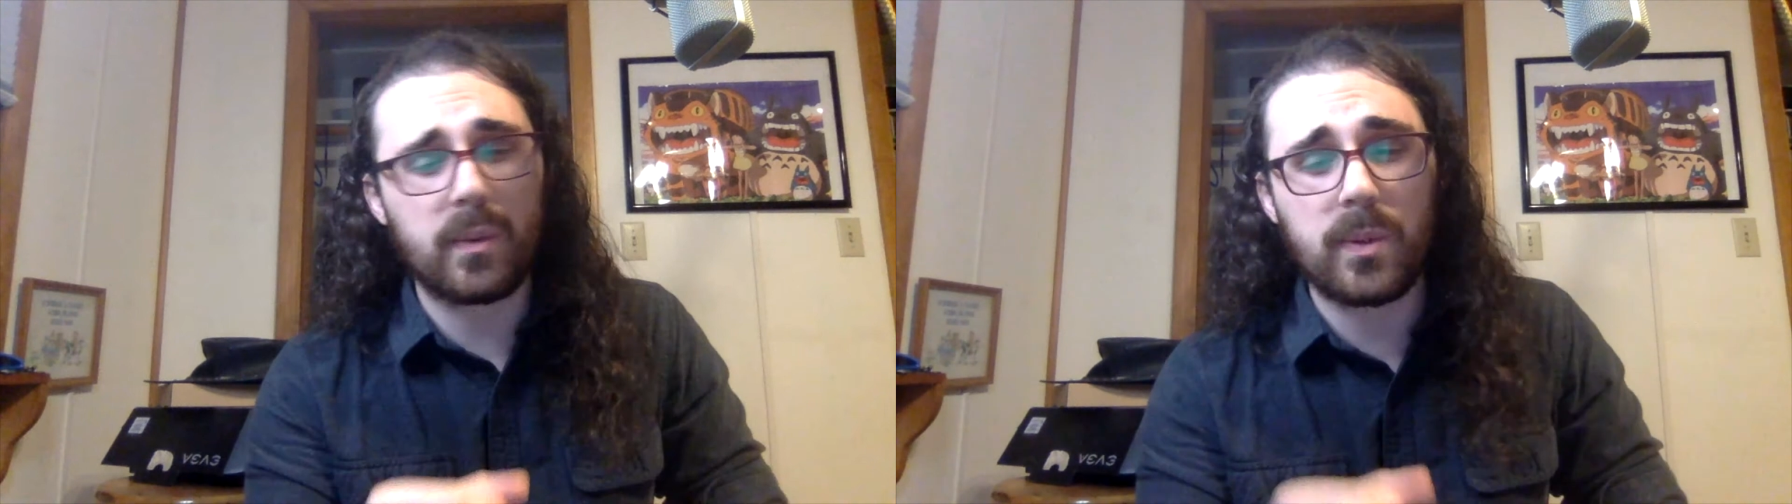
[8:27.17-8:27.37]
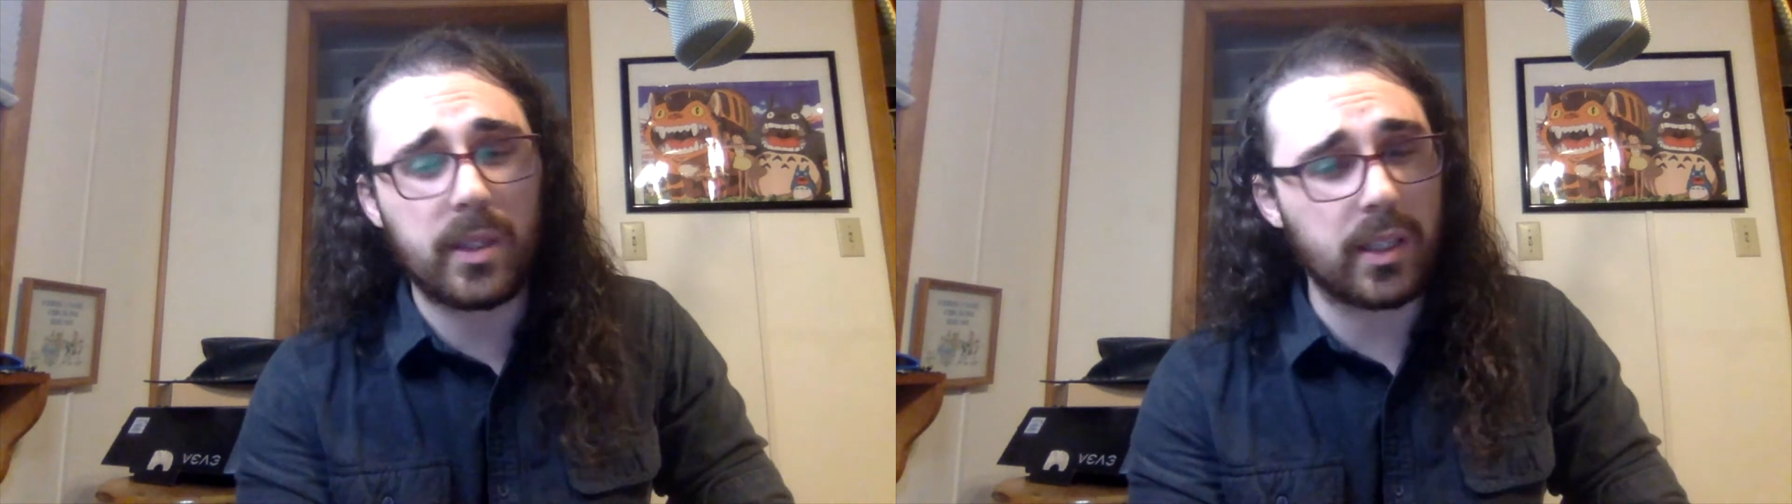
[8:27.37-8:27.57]

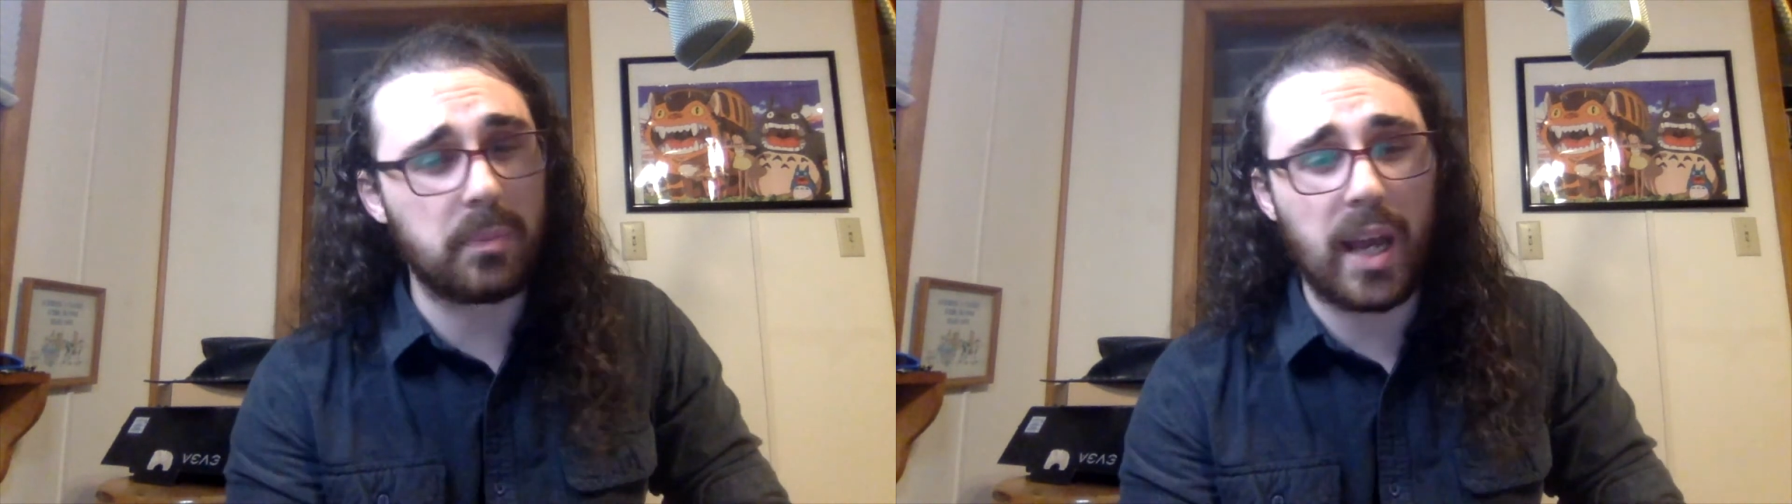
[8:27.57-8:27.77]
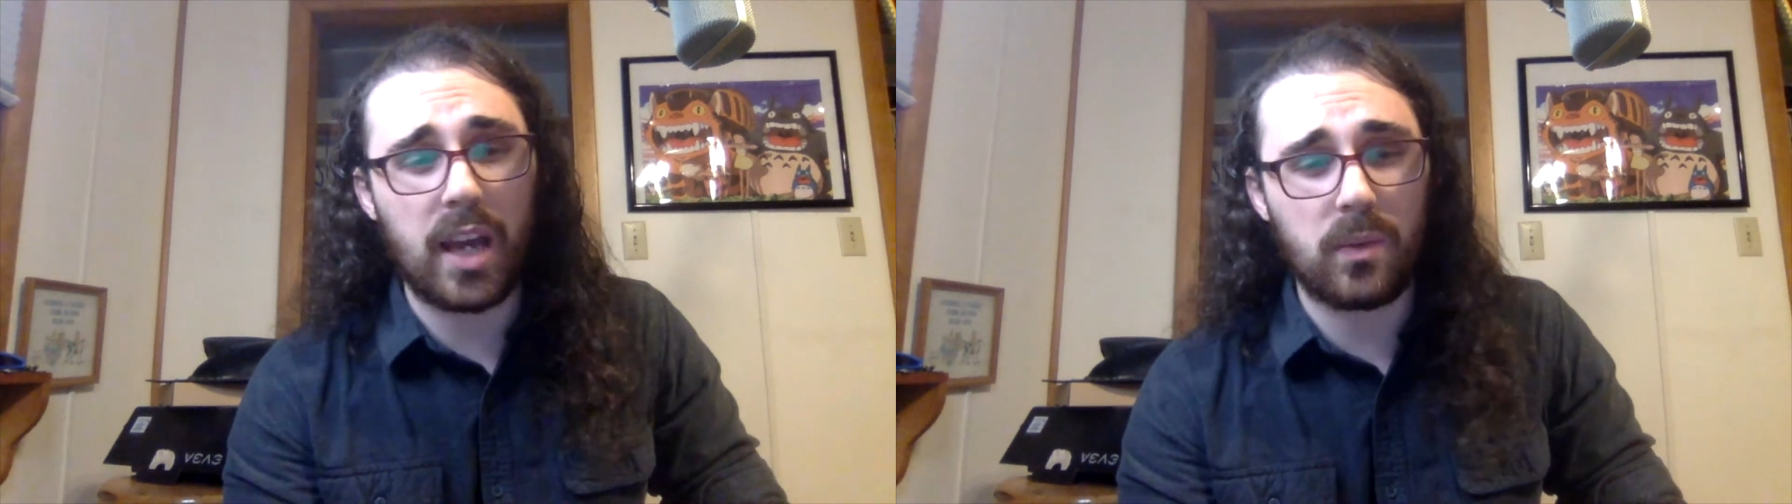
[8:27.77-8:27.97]
really
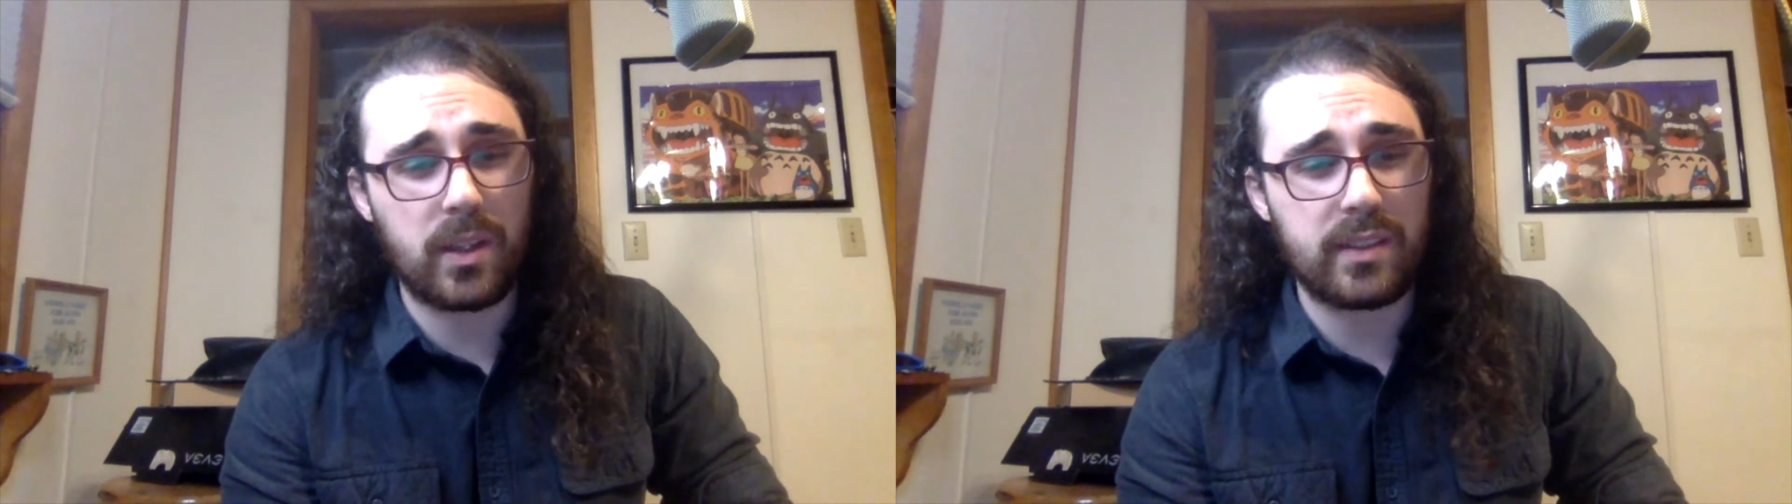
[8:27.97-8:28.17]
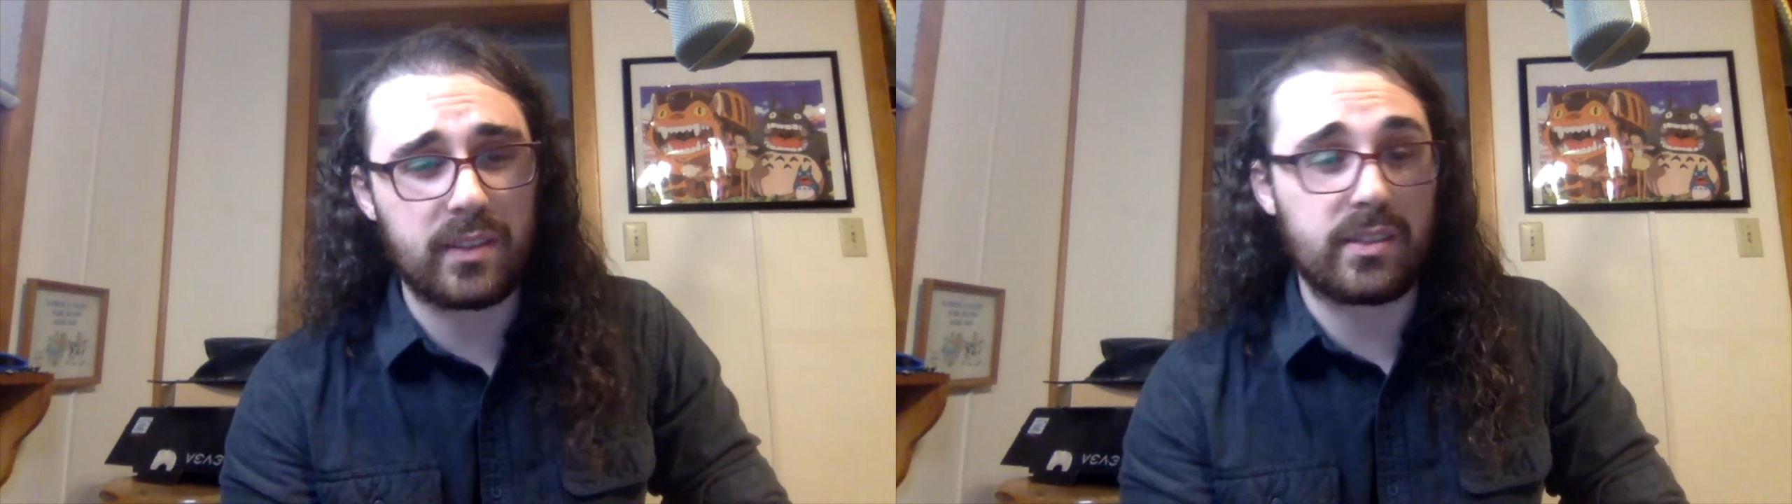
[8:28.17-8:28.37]
bad
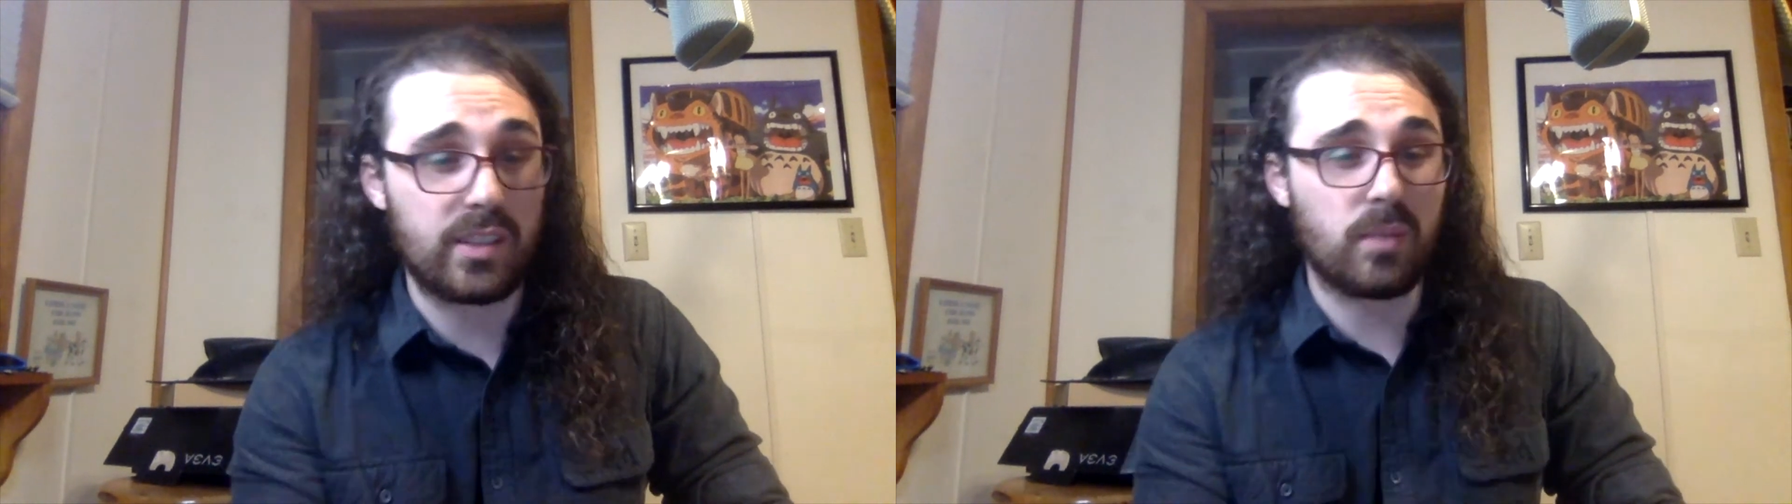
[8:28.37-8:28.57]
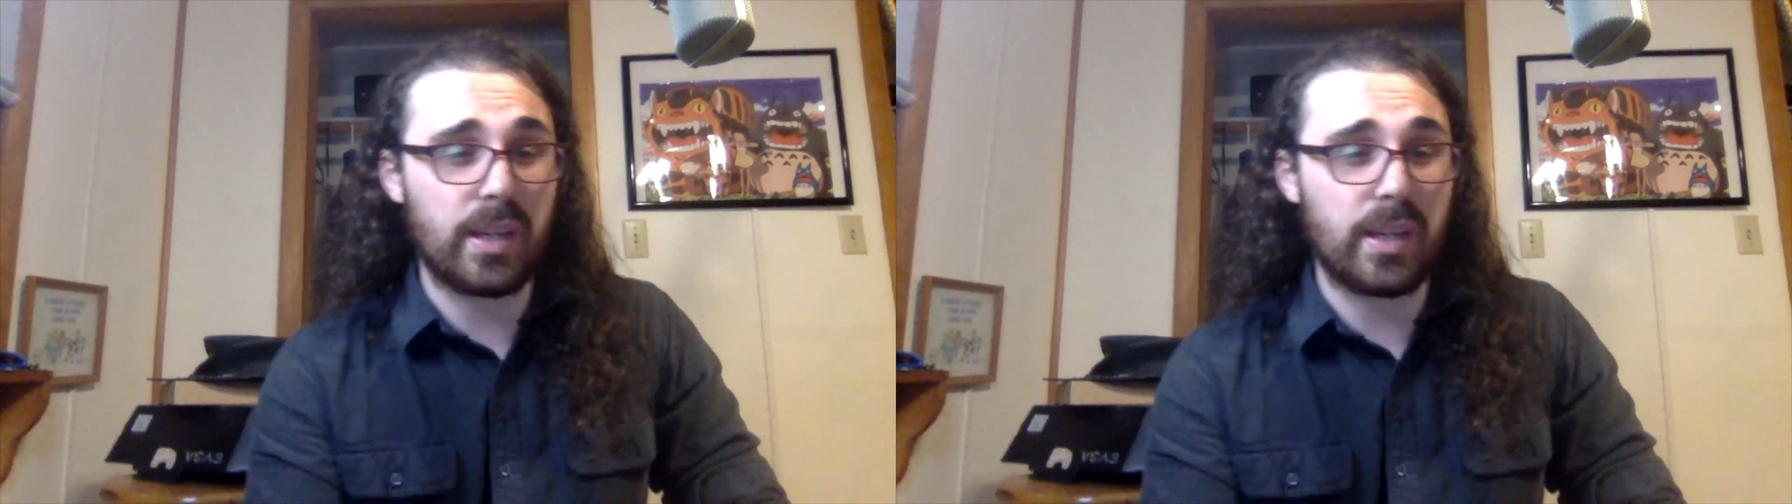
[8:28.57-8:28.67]
ones that still